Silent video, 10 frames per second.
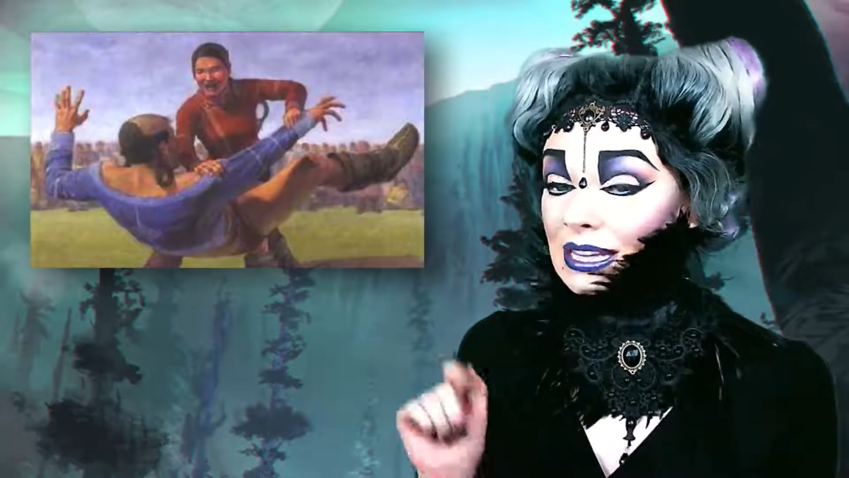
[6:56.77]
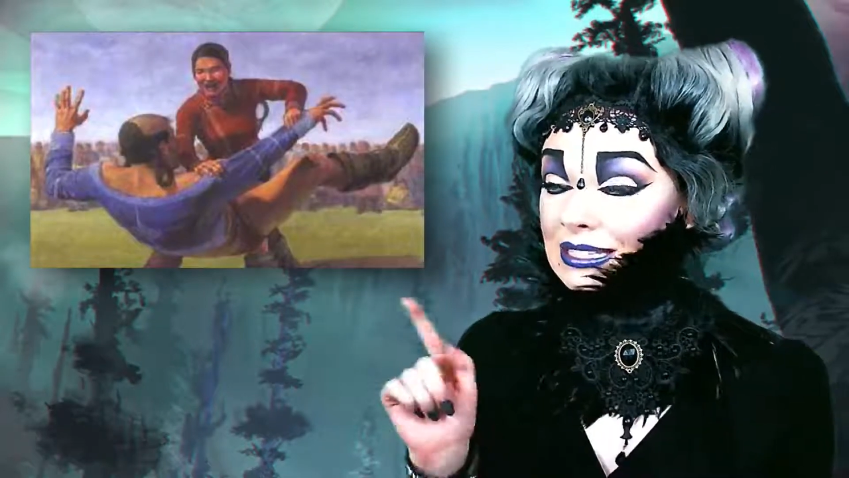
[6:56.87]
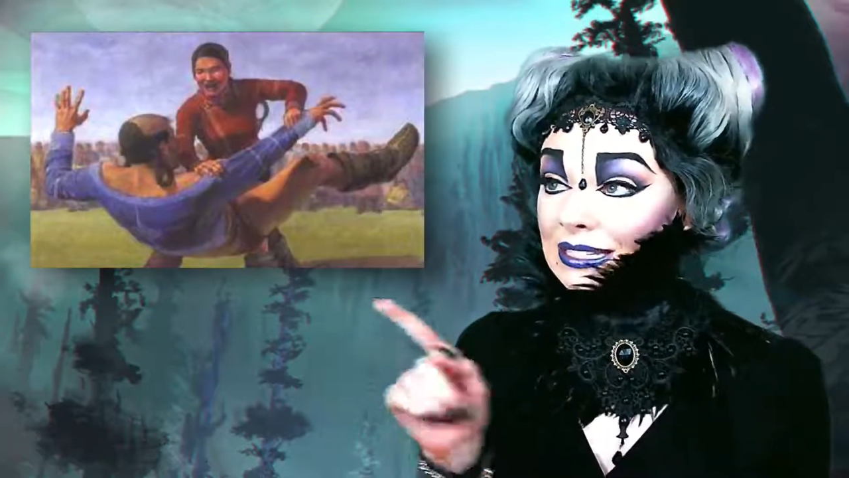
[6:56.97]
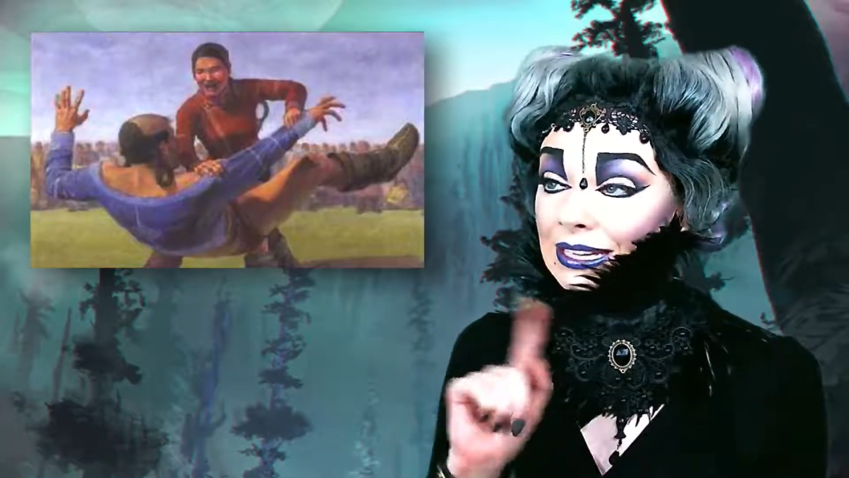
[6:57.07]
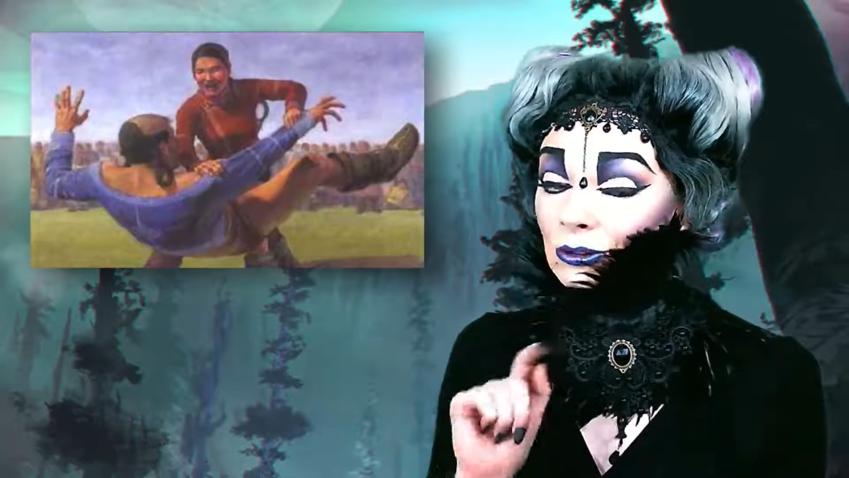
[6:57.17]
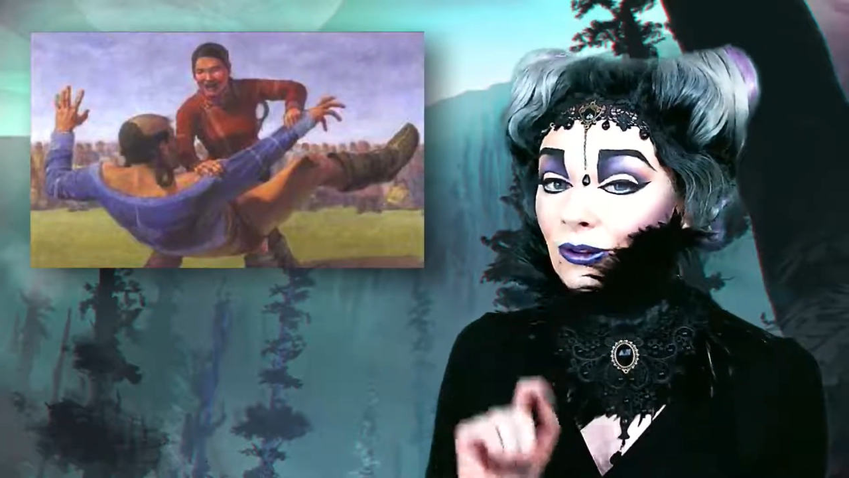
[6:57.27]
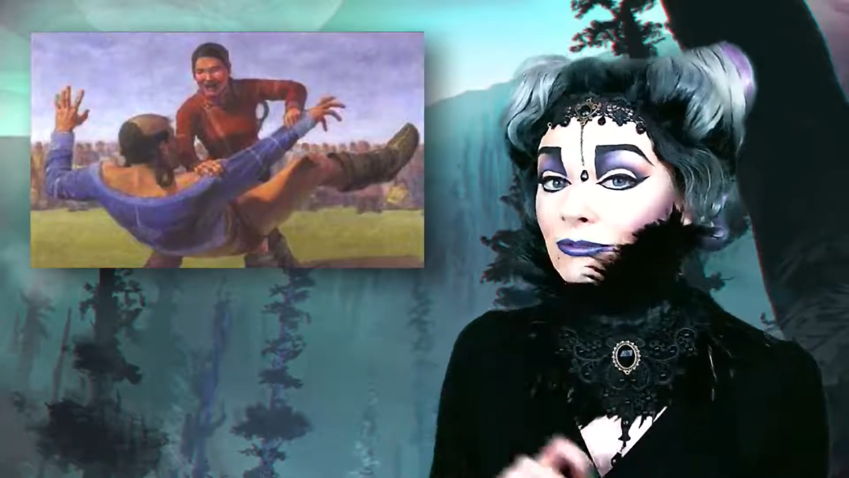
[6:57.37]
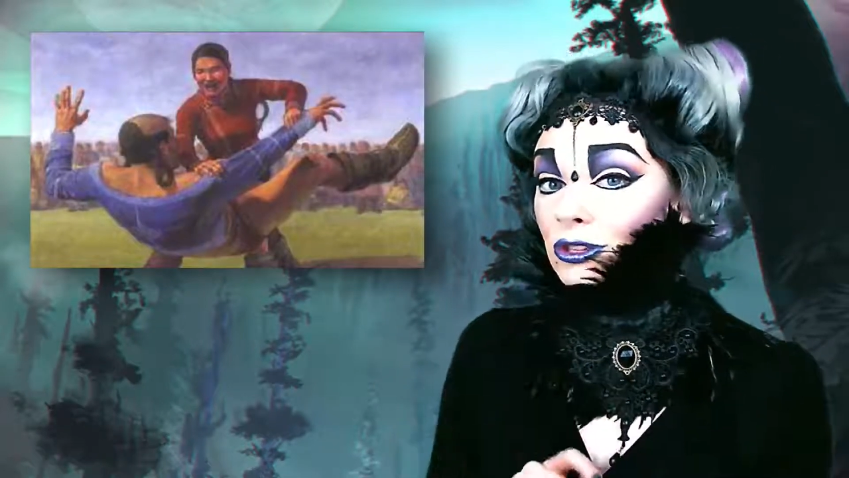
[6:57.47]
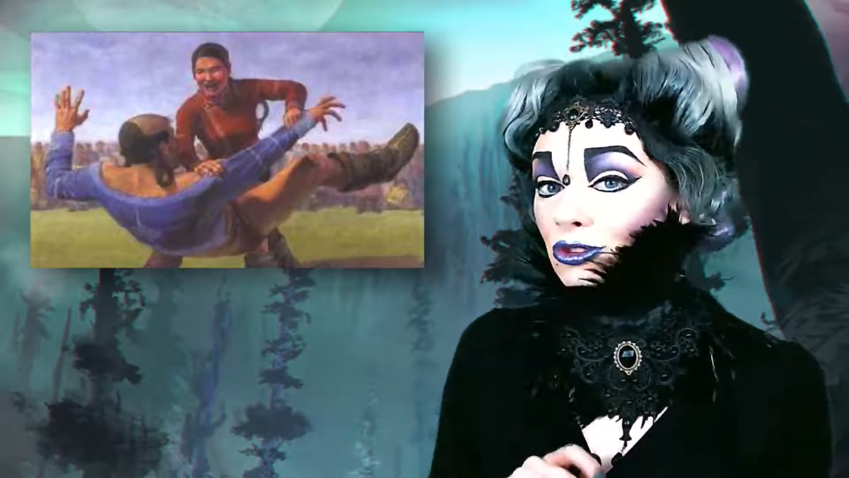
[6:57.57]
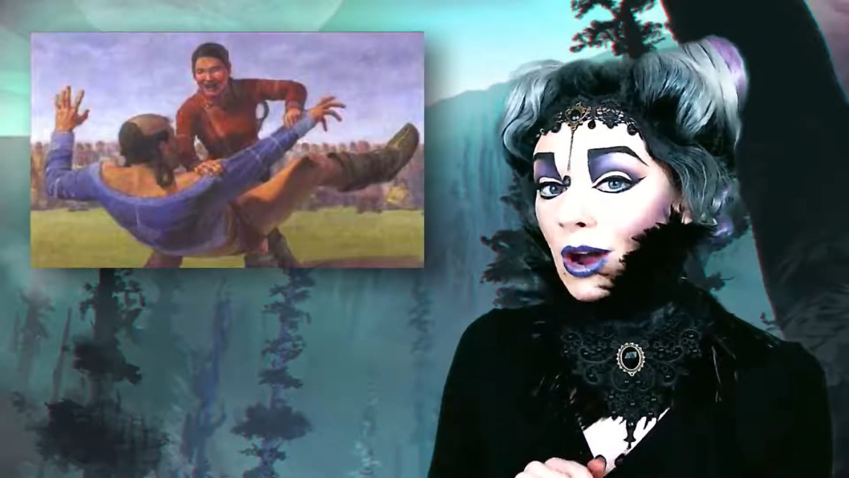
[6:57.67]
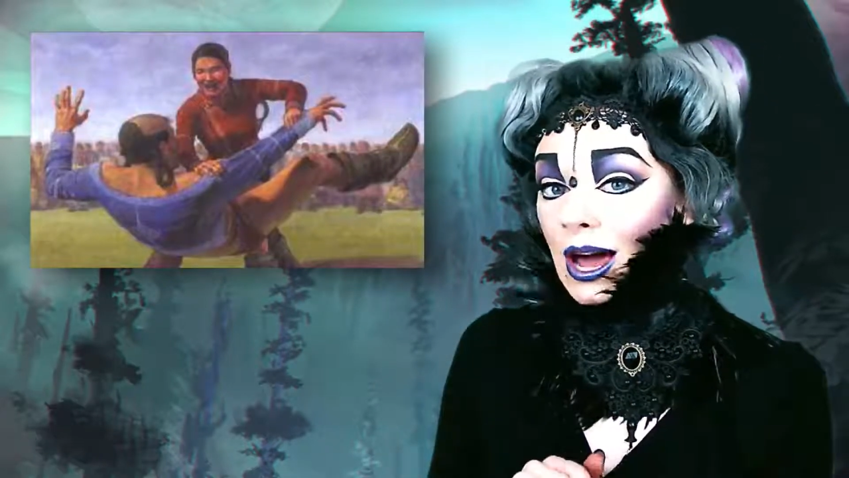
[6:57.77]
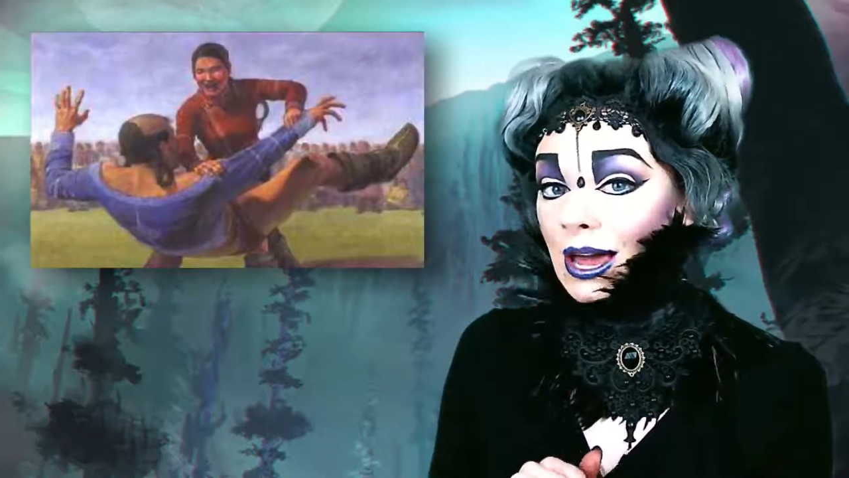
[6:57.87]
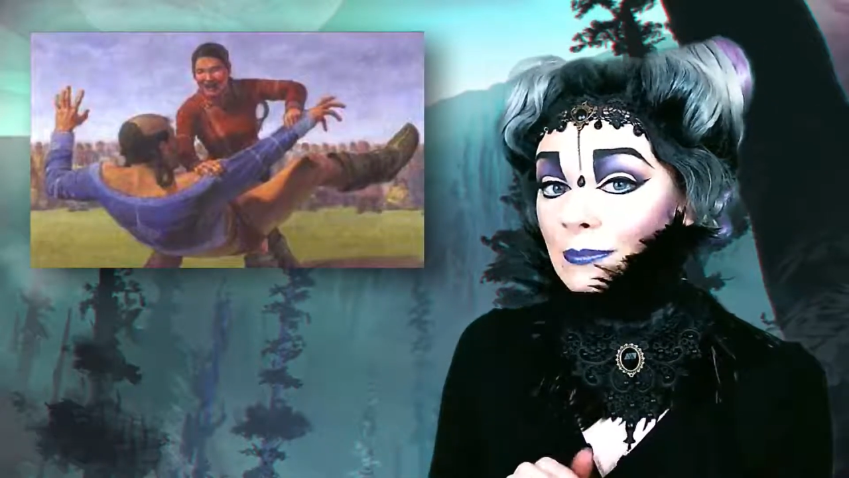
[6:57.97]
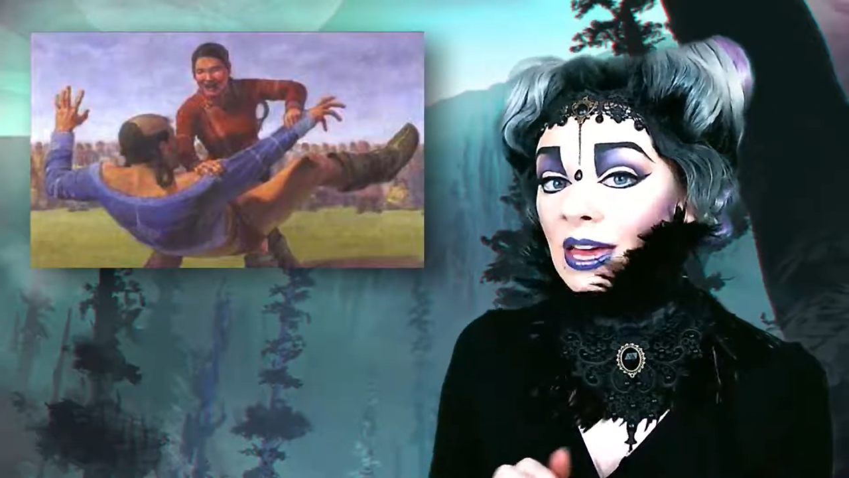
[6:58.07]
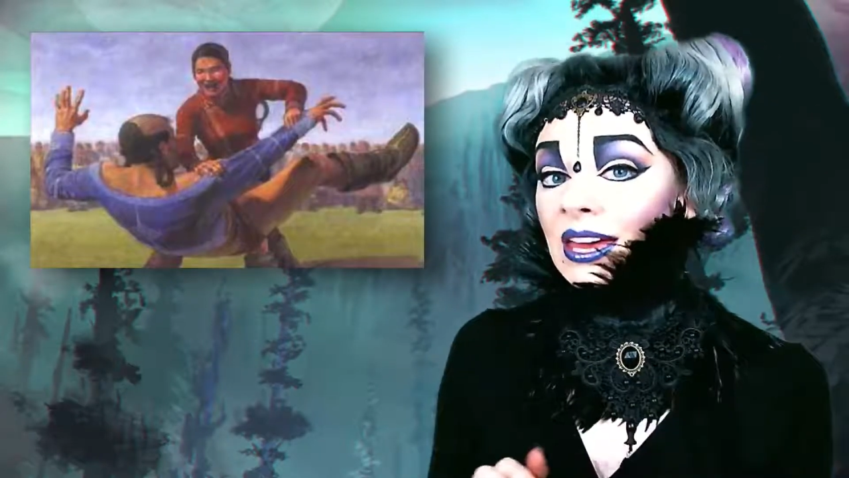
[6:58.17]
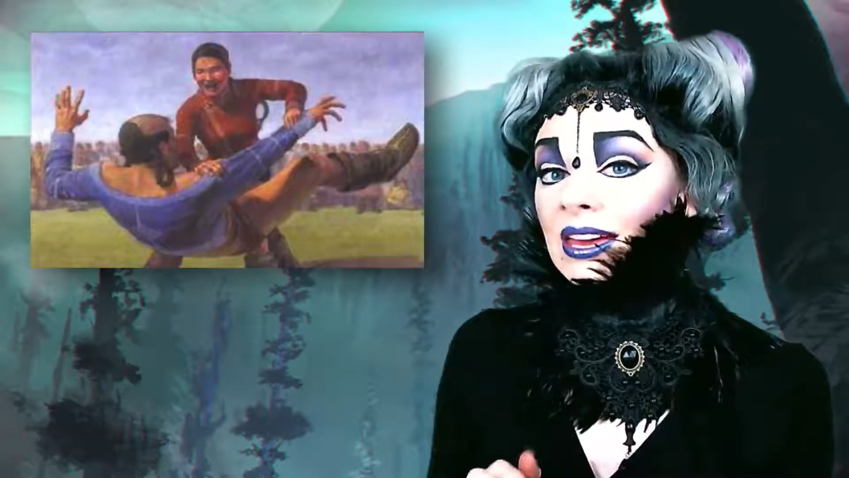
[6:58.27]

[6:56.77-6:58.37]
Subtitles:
as leader of the tribe,